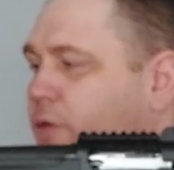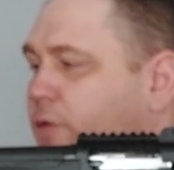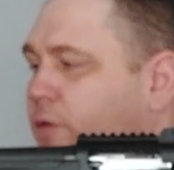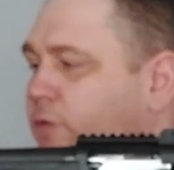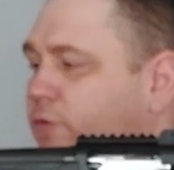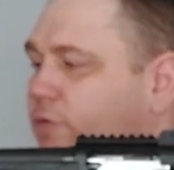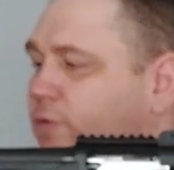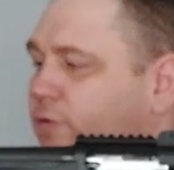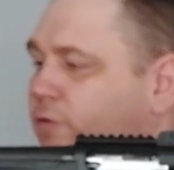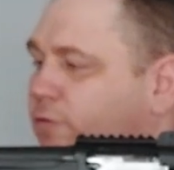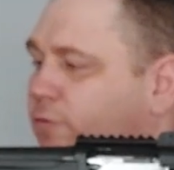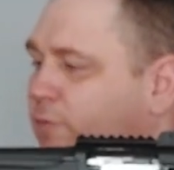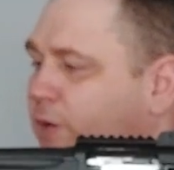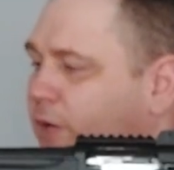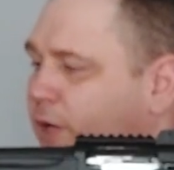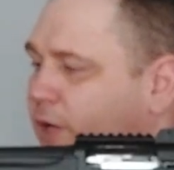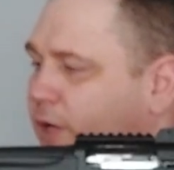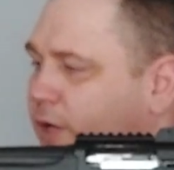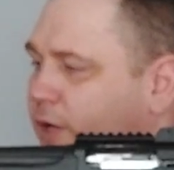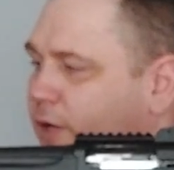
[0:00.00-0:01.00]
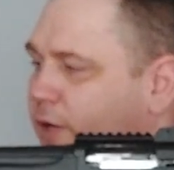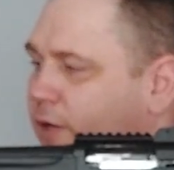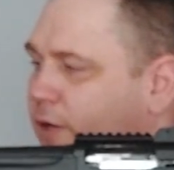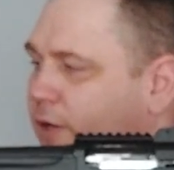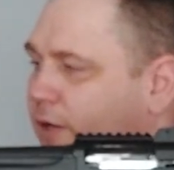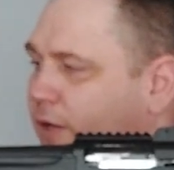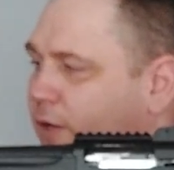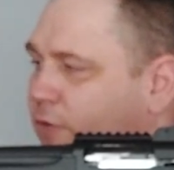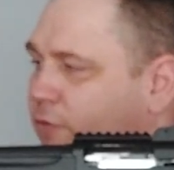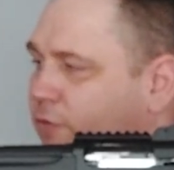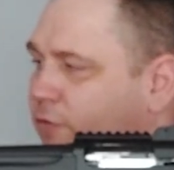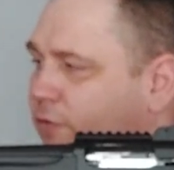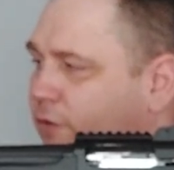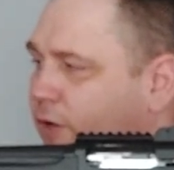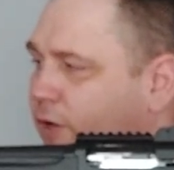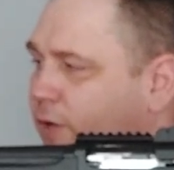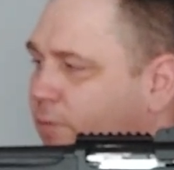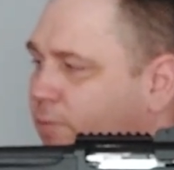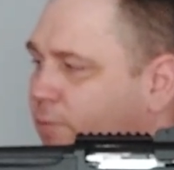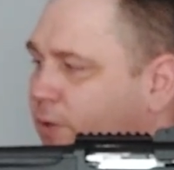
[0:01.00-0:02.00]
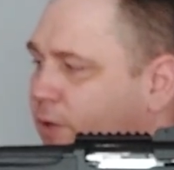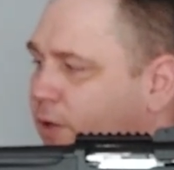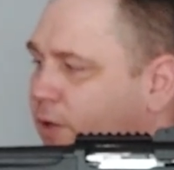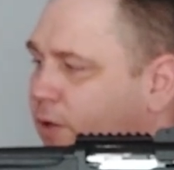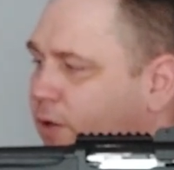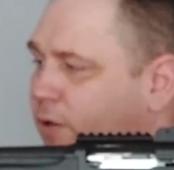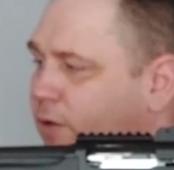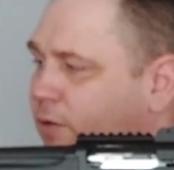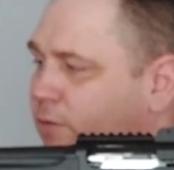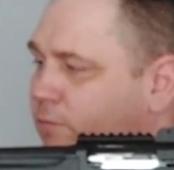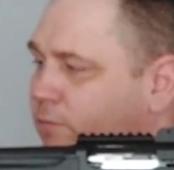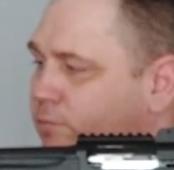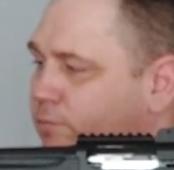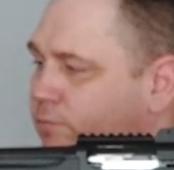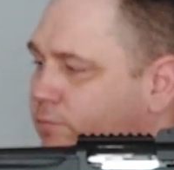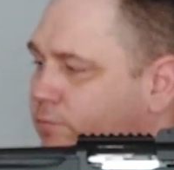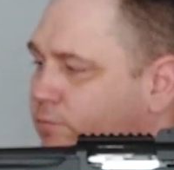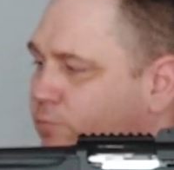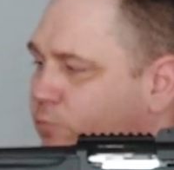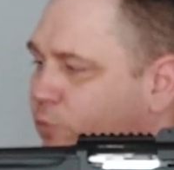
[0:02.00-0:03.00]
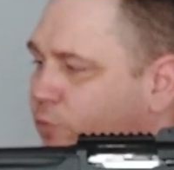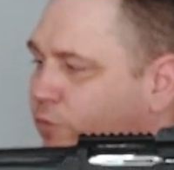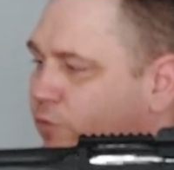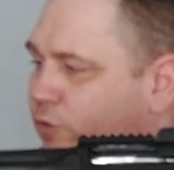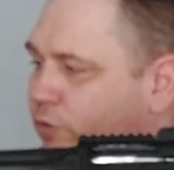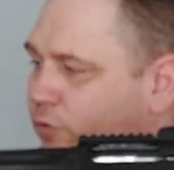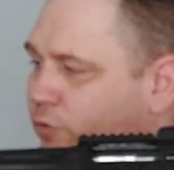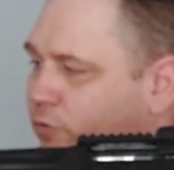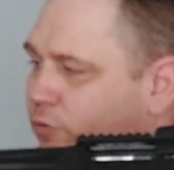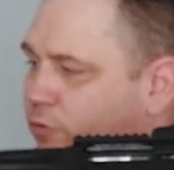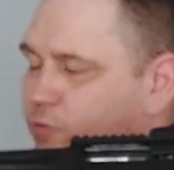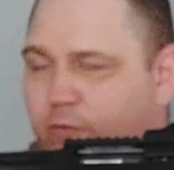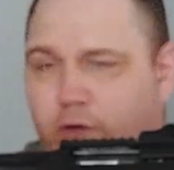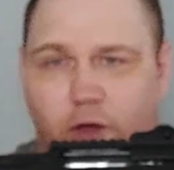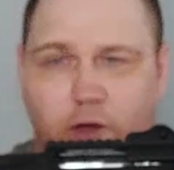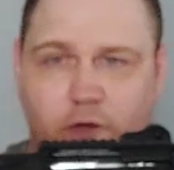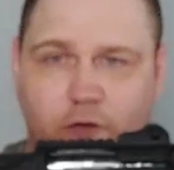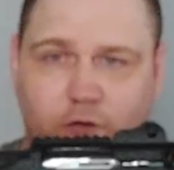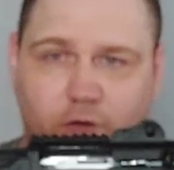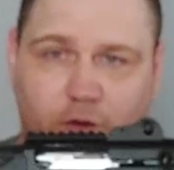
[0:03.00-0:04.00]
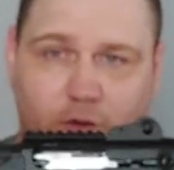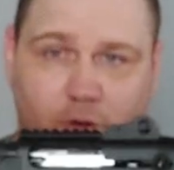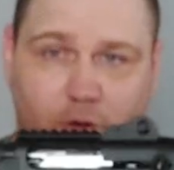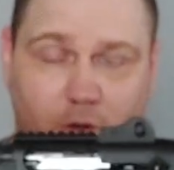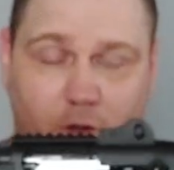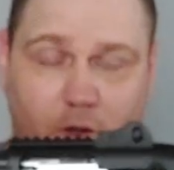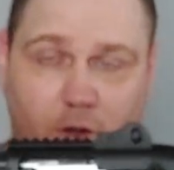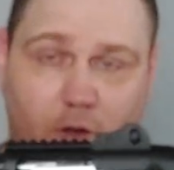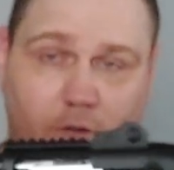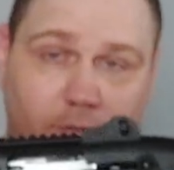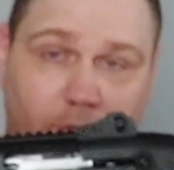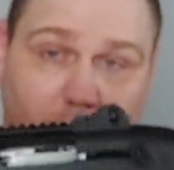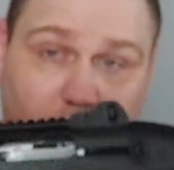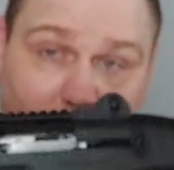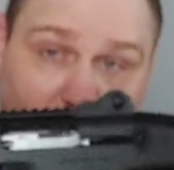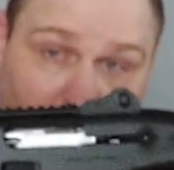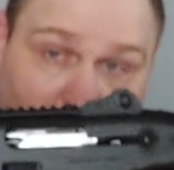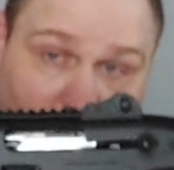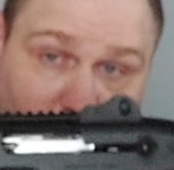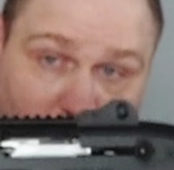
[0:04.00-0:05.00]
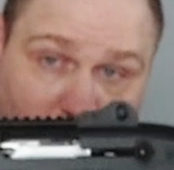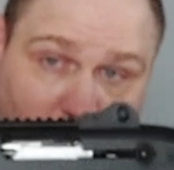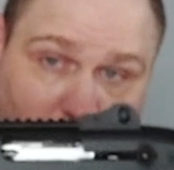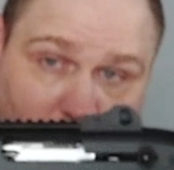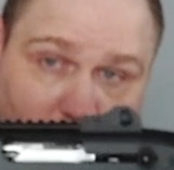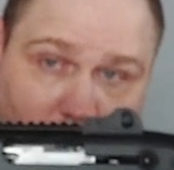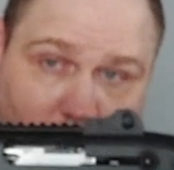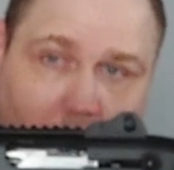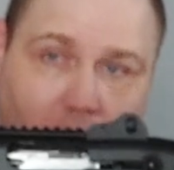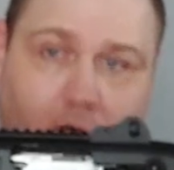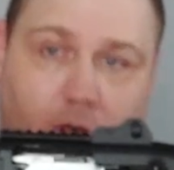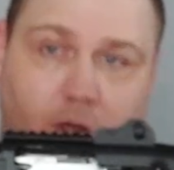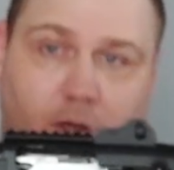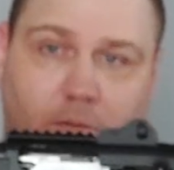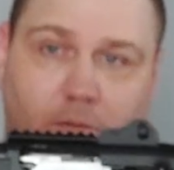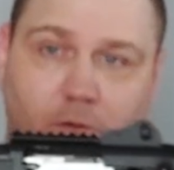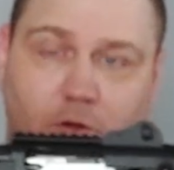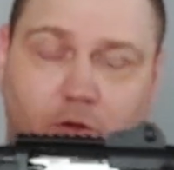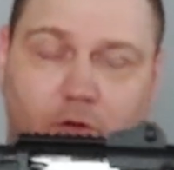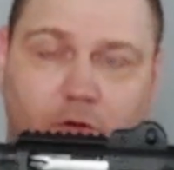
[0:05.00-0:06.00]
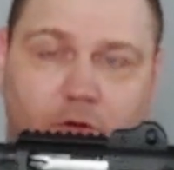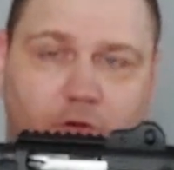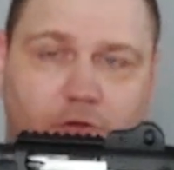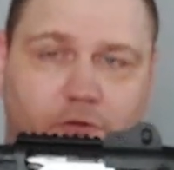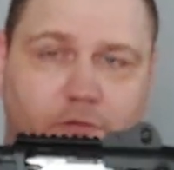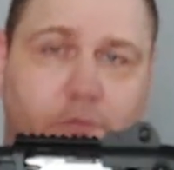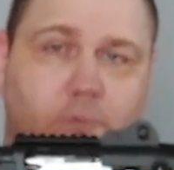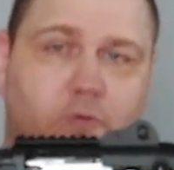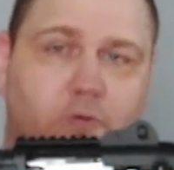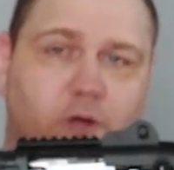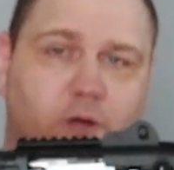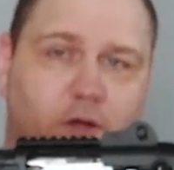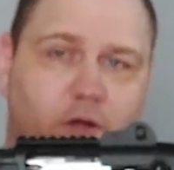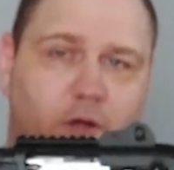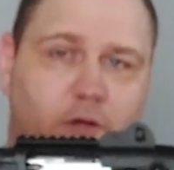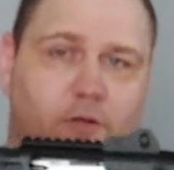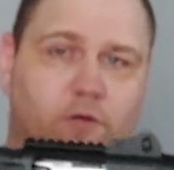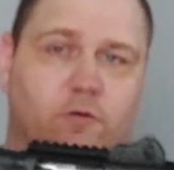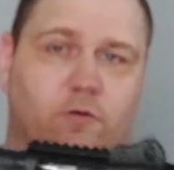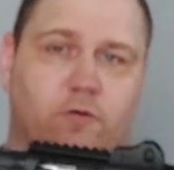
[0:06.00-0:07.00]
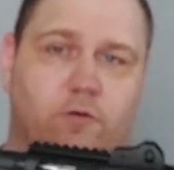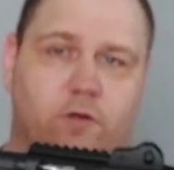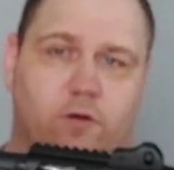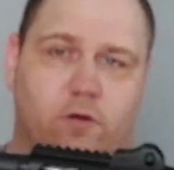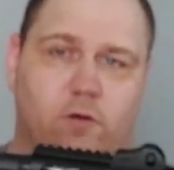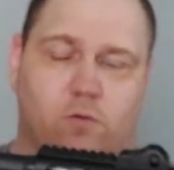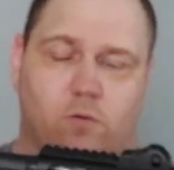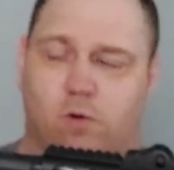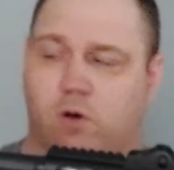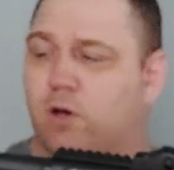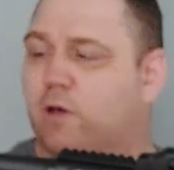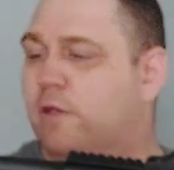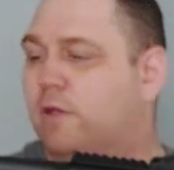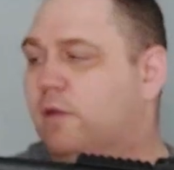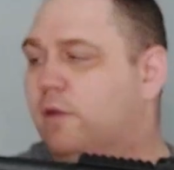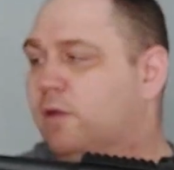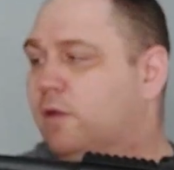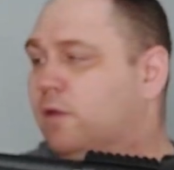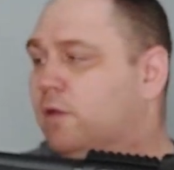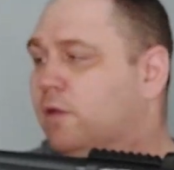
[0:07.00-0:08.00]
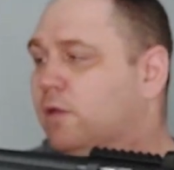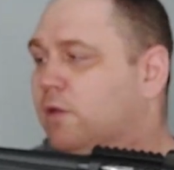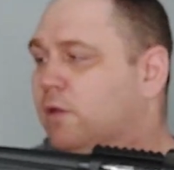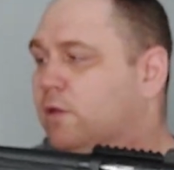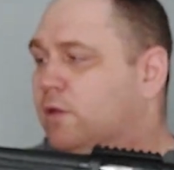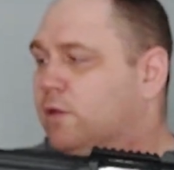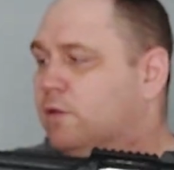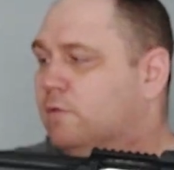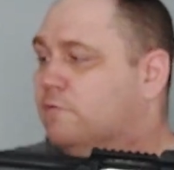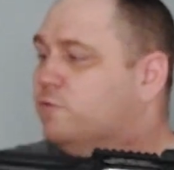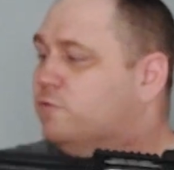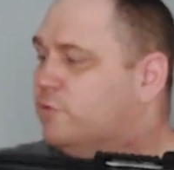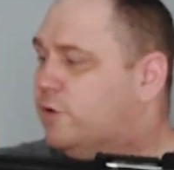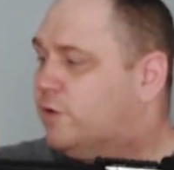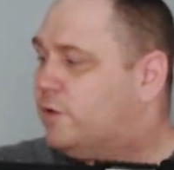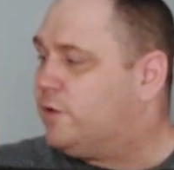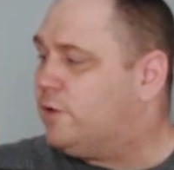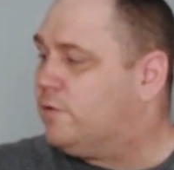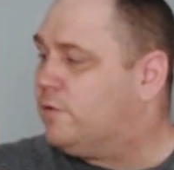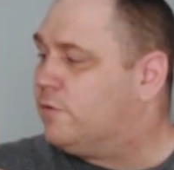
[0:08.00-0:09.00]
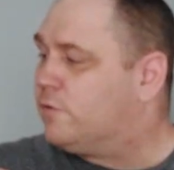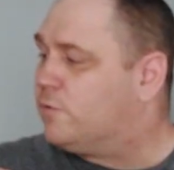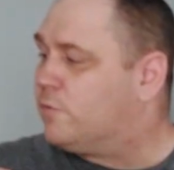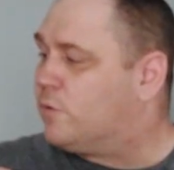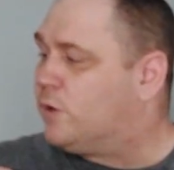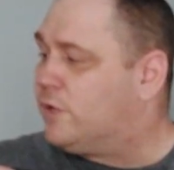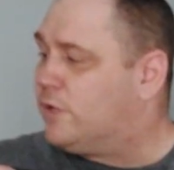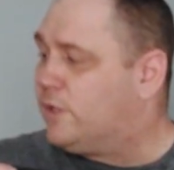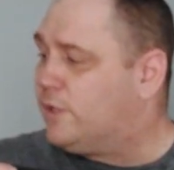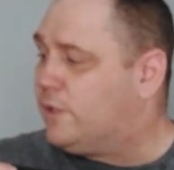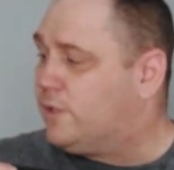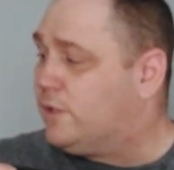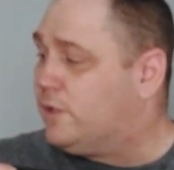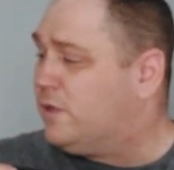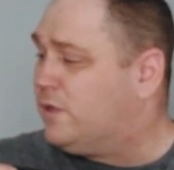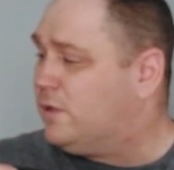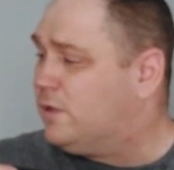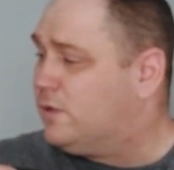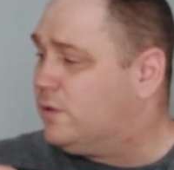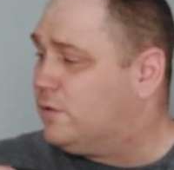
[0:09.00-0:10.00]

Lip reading: This is my couch-top review discussion of this. This is my newish Beretta 1301 Gen 3.